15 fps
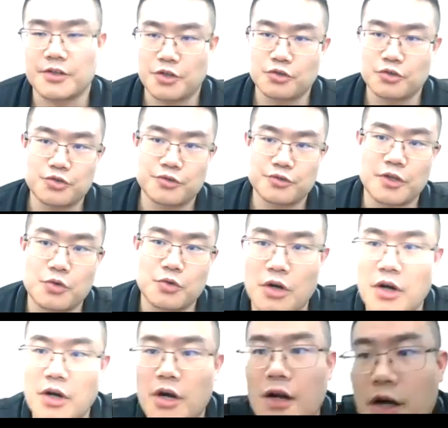due to
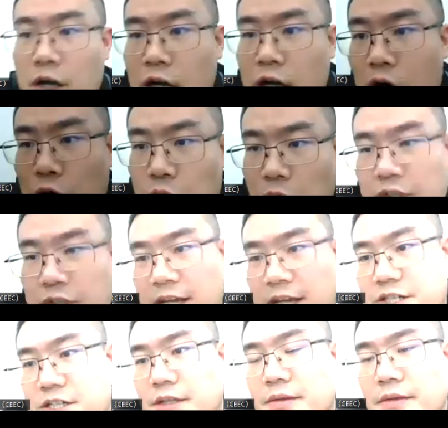the
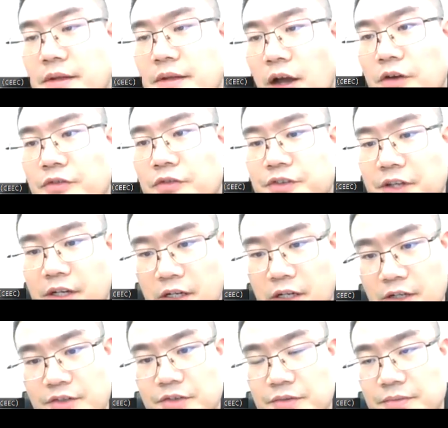rotation of the
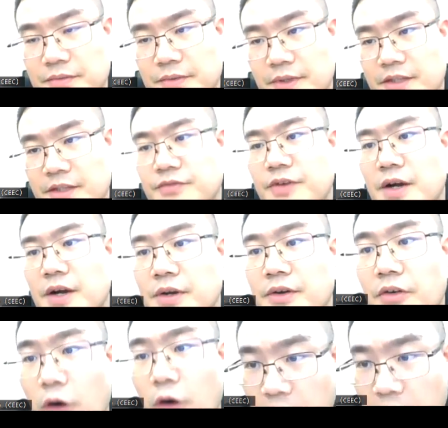Earth. It's very
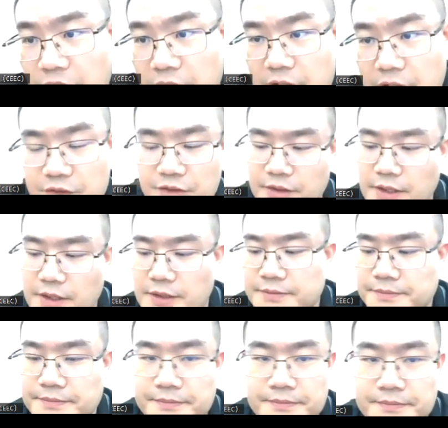obvious.
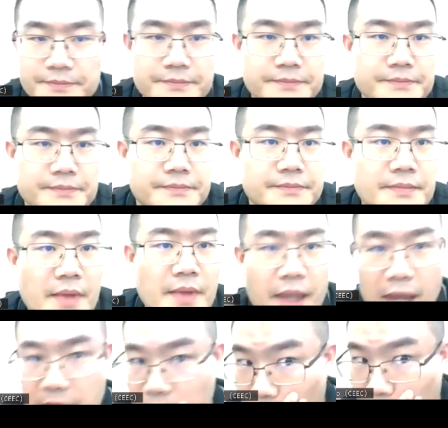
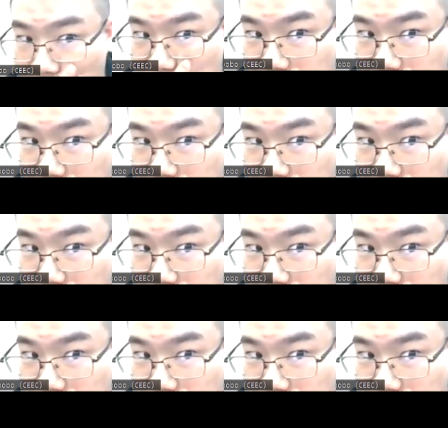And the wind